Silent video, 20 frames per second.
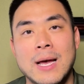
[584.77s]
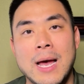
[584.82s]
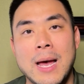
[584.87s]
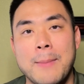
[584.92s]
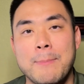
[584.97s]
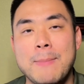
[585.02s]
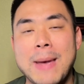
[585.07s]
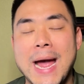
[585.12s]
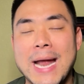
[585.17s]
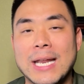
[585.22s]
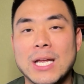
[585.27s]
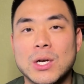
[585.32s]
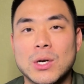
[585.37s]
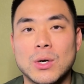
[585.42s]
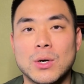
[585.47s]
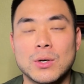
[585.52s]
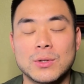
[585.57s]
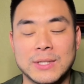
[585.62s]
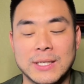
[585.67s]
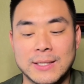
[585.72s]
Maddie
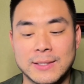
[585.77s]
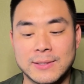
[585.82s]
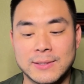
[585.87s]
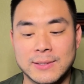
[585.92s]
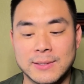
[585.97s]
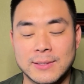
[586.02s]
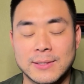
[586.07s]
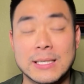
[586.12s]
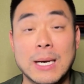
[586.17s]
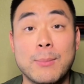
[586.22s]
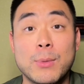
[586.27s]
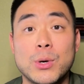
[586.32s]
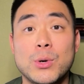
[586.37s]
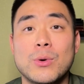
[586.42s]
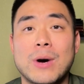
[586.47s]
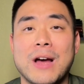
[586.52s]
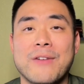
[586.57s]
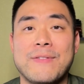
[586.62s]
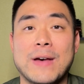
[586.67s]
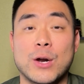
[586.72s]
Gold is someone who
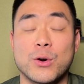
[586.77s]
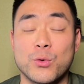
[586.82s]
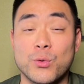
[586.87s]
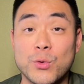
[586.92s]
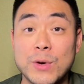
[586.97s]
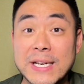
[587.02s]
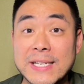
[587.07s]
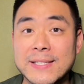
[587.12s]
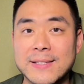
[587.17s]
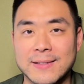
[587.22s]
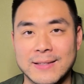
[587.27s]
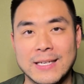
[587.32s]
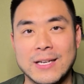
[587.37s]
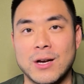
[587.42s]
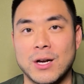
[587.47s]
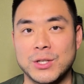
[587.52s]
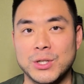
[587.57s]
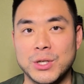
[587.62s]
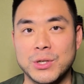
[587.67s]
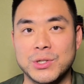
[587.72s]
I found recently
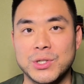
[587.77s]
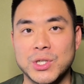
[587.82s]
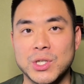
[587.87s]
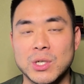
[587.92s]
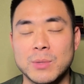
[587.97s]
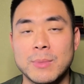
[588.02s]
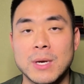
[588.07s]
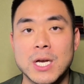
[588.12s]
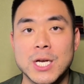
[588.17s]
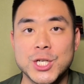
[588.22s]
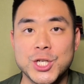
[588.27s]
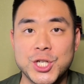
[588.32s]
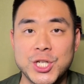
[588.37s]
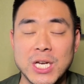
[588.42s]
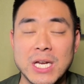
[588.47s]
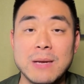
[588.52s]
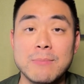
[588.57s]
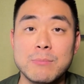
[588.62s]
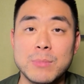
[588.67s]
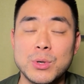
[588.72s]
on YouTube.
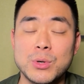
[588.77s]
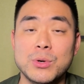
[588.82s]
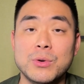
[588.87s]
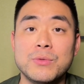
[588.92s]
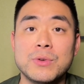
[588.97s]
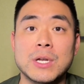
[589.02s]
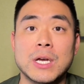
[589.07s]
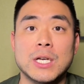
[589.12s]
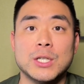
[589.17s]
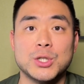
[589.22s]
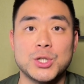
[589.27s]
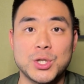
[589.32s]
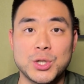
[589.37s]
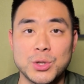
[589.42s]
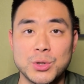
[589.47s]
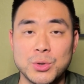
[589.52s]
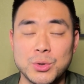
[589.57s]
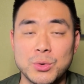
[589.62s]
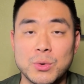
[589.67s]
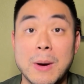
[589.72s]
She moved
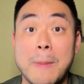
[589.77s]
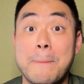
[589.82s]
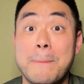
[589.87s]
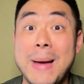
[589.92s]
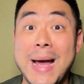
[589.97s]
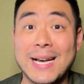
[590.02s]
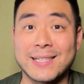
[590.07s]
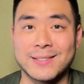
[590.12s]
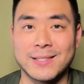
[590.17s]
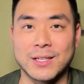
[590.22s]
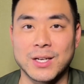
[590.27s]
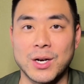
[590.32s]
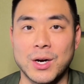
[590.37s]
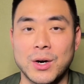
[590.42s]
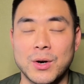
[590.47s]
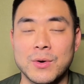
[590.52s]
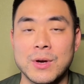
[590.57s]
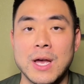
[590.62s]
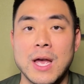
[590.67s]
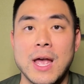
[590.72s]
to
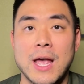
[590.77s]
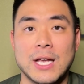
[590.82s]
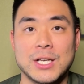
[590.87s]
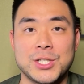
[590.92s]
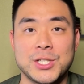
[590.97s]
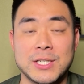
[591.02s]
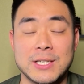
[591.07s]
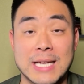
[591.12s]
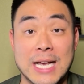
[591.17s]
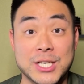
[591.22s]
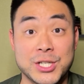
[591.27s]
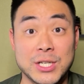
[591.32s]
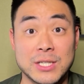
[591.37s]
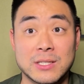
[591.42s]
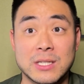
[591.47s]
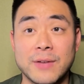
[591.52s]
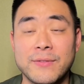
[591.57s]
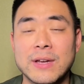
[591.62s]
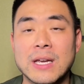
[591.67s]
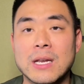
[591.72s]
Mexico, and as she's
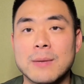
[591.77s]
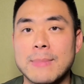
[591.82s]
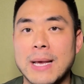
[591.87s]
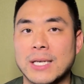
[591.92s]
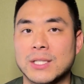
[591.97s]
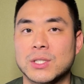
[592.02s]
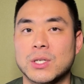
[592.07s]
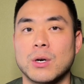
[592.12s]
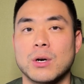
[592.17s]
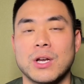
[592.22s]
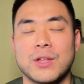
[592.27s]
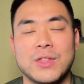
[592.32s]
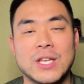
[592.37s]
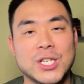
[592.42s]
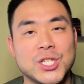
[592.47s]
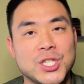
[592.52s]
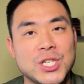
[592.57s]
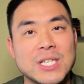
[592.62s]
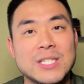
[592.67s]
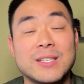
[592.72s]
living in Mexico, I think
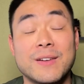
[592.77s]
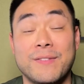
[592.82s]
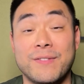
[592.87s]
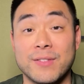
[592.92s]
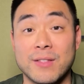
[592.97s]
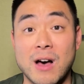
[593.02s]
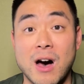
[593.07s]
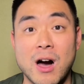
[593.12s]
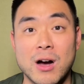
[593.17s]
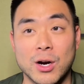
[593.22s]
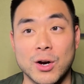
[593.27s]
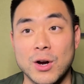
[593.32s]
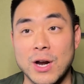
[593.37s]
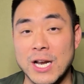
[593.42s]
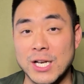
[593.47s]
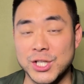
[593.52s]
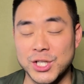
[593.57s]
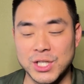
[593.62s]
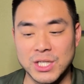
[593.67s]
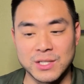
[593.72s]
she's a vlogger,
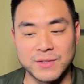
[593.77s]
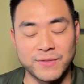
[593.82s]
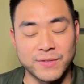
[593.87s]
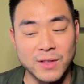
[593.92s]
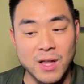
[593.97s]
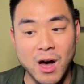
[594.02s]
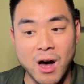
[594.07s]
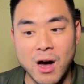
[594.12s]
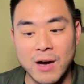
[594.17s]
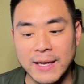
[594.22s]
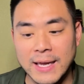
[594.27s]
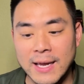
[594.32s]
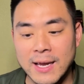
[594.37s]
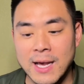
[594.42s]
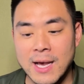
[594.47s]
and she's vlogging